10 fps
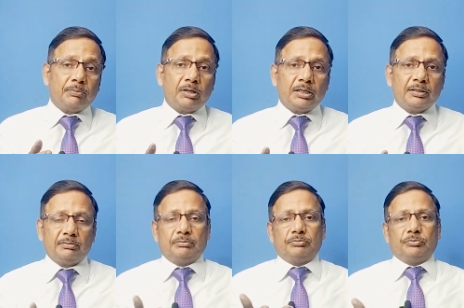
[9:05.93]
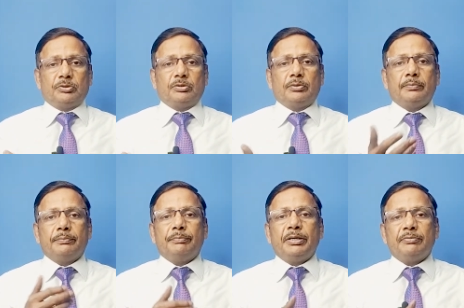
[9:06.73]
morning,
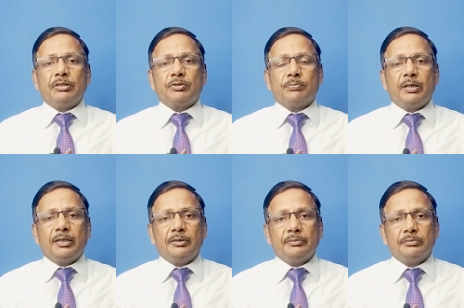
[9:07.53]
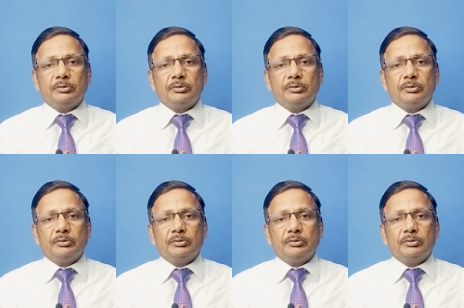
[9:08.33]
meet with a smile.